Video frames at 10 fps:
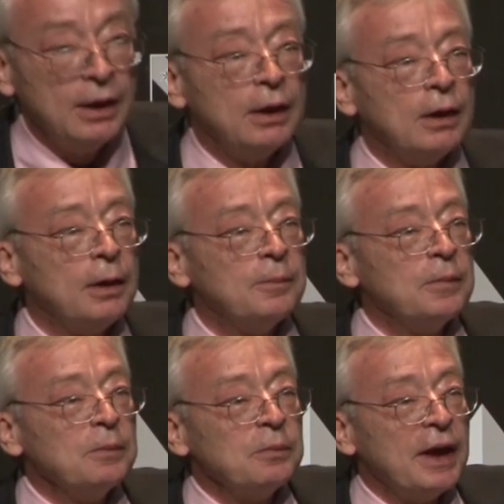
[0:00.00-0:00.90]

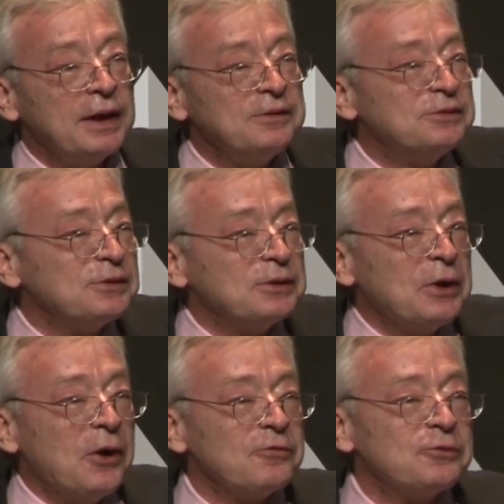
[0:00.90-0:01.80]
And
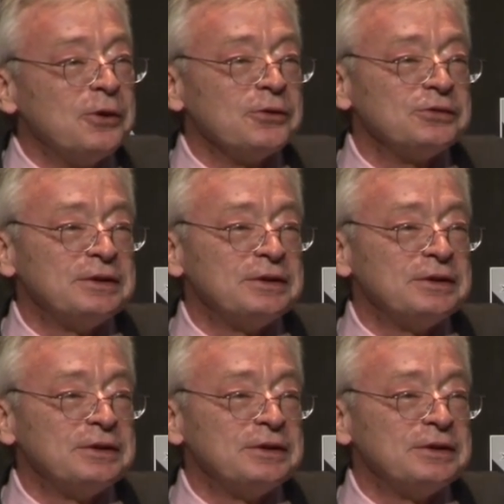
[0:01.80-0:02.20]
of course,